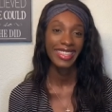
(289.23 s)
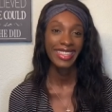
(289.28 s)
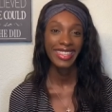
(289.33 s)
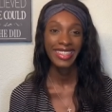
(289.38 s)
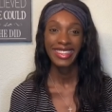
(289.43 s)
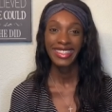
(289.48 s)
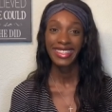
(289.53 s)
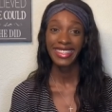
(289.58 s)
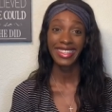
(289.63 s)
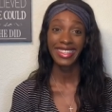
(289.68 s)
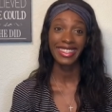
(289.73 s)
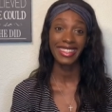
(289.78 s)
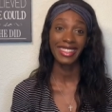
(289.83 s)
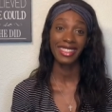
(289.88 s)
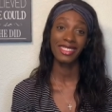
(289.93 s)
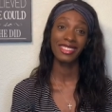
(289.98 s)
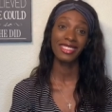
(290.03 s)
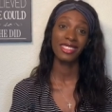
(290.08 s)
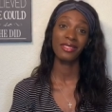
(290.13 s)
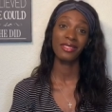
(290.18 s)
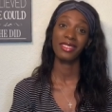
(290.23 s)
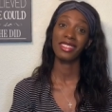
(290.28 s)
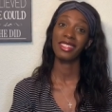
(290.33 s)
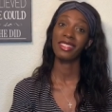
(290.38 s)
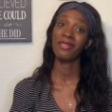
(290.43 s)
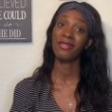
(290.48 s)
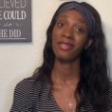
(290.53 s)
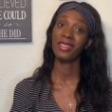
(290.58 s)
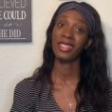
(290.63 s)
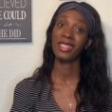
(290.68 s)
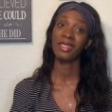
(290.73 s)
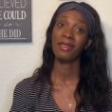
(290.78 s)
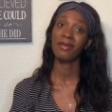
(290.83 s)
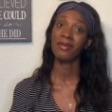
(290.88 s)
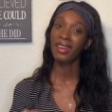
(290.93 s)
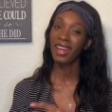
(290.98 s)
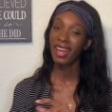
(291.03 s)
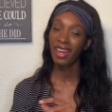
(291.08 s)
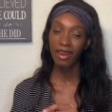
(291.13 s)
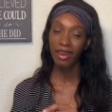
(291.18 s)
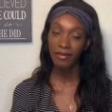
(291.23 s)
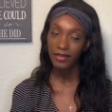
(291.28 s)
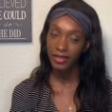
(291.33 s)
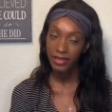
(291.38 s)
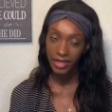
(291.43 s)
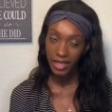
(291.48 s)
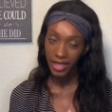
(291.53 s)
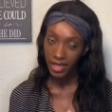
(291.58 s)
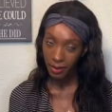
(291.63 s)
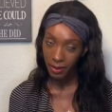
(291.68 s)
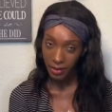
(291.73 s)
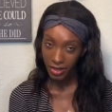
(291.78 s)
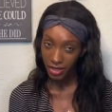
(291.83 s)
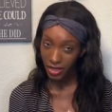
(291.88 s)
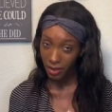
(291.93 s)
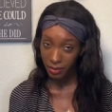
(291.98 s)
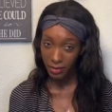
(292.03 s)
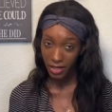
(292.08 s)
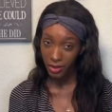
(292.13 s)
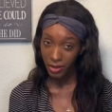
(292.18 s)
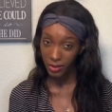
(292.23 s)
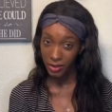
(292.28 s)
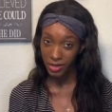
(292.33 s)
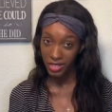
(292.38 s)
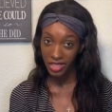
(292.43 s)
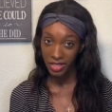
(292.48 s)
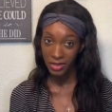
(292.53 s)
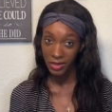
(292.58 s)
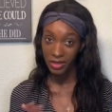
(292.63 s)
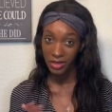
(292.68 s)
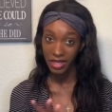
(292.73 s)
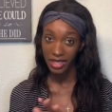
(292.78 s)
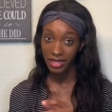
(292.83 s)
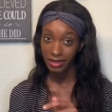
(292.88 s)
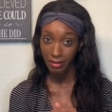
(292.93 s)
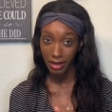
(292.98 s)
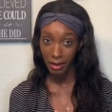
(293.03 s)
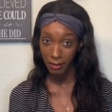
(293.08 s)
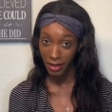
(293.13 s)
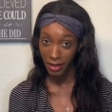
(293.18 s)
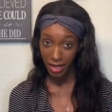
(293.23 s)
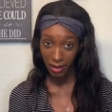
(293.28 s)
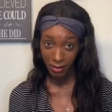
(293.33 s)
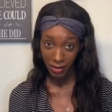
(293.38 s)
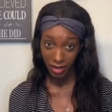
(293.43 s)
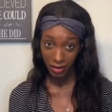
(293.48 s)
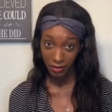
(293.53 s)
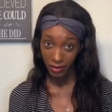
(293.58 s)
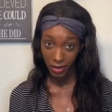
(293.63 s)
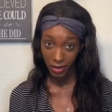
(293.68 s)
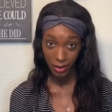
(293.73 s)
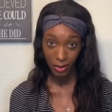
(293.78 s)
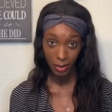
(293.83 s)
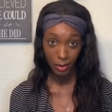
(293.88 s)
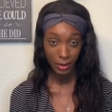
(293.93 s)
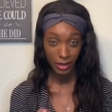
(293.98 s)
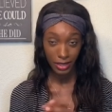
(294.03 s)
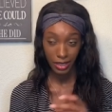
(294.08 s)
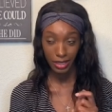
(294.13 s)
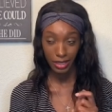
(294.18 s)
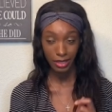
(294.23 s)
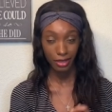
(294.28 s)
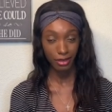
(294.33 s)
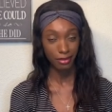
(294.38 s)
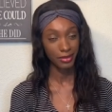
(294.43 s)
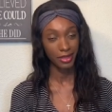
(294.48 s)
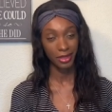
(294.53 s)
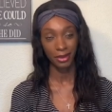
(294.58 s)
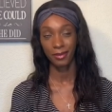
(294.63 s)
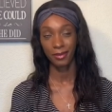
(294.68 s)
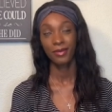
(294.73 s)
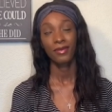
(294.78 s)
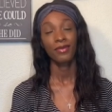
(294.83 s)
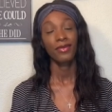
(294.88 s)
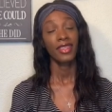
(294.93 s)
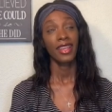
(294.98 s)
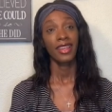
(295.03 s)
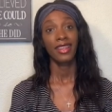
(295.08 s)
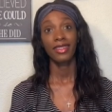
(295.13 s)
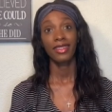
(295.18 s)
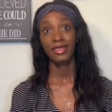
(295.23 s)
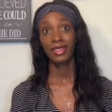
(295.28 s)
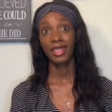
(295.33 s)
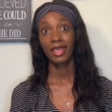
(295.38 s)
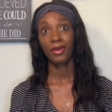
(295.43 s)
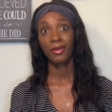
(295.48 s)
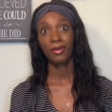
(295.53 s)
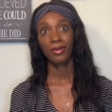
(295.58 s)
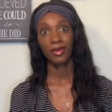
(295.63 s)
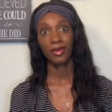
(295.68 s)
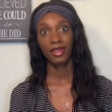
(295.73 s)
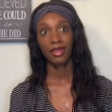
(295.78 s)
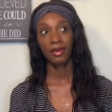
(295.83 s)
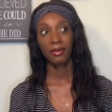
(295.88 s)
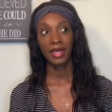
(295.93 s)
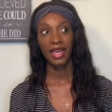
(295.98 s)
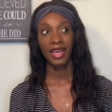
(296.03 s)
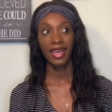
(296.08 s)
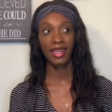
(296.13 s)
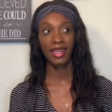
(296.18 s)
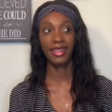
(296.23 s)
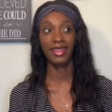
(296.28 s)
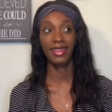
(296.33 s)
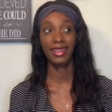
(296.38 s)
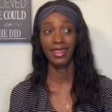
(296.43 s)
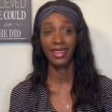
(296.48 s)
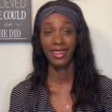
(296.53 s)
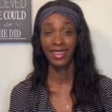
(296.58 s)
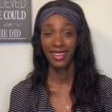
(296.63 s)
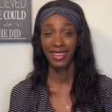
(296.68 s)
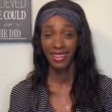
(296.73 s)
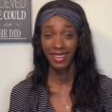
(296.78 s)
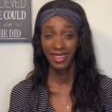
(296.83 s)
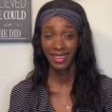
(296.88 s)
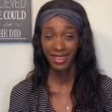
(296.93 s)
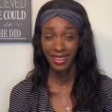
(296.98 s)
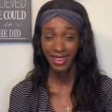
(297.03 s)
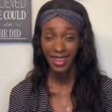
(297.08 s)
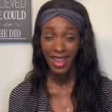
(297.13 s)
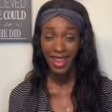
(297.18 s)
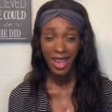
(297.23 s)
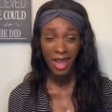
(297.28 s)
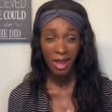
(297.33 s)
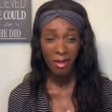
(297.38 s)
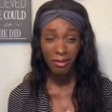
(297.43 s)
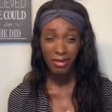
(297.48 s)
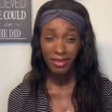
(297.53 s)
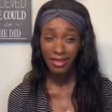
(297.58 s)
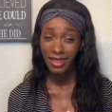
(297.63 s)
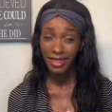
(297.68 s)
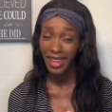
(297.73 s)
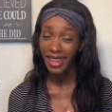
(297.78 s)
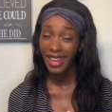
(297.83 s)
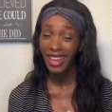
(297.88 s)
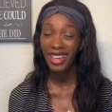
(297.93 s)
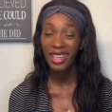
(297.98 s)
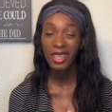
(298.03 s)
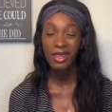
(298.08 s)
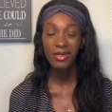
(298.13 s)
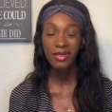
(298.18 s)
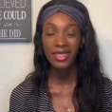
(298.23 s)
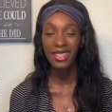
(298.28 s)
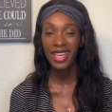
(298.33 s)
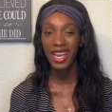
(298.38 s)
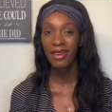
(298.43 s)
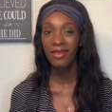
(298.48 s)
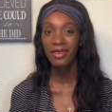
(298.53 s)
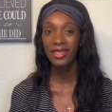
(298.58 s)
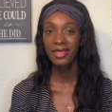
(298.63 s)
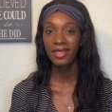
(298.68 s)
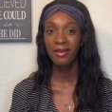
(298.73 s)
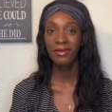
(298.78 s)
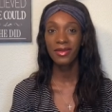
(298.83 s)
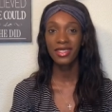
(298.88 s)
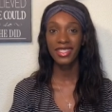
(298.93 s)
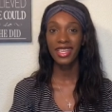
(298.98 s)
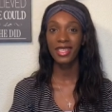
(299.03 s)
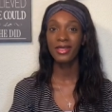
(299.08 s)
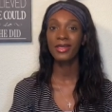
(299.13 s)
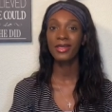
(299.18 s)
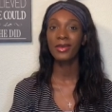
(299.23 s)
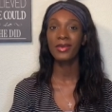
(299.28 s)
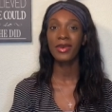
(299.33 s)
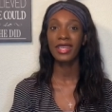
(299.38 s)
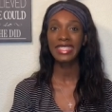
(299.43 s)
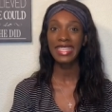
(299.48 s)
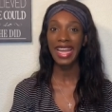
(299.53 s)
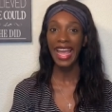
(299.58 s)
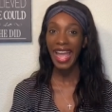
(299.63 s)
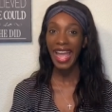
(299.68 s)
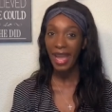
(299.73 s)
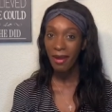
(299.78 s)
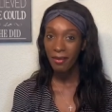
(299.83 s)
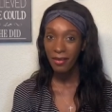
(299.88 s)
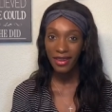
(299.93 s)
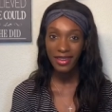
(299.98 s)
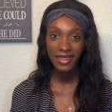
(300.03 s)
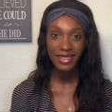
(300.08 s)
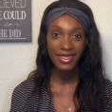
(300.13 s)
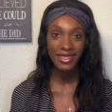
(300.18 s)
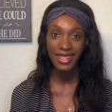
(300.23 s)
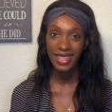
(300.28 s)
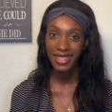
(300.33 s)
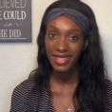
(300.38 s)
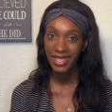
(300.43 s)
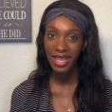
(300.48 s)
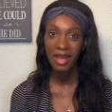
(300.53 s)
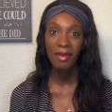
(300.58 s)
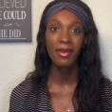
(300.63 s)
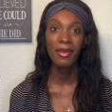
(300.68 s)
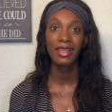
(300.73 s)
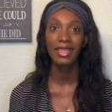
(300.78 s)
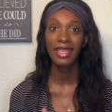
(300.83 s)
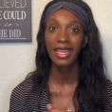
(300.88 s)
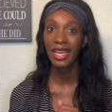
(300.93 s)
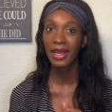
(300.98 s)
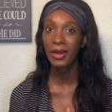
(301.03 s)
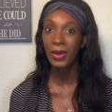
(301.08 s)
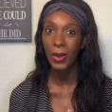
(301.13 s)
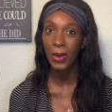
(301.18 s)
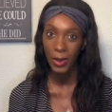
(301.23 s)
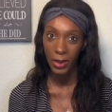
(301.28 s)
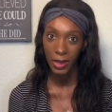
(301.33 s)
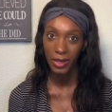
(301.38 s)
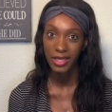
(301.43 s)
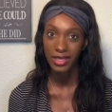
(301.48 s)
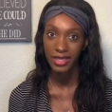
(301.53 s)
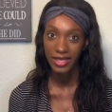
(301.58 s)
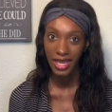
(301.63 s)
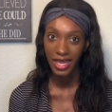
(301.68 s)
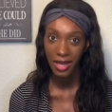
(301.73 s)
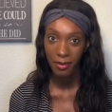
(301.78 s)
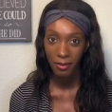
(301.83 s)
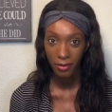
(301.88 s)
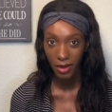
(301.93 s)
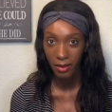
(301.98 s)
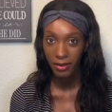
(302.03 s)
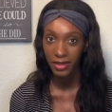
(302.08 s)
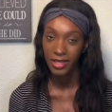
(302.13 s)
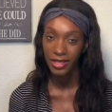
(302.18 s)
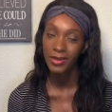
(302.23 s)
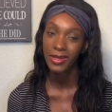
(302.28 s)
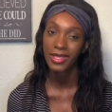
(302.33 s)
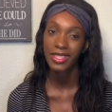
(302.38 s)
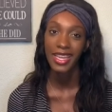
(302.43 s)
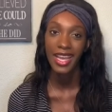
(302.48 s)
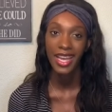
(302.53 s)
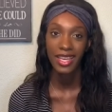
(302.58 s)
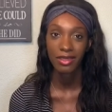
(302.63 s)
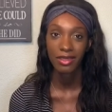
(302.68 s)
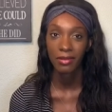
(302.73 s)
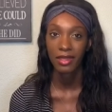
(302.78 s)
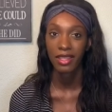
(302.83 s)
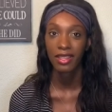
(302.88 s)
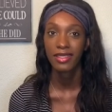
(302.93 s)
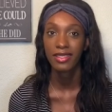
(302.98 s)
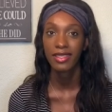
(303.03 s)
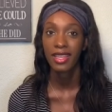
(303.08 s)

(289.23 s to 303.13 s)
Like, you should see the video, but obviously I'm not gonna show you. That's my blackmail video. Like, no, it's like really bad. But like, I love Tyra so much. I used to watch America's Next Top Model like all the time. Probably that's why she asked me this.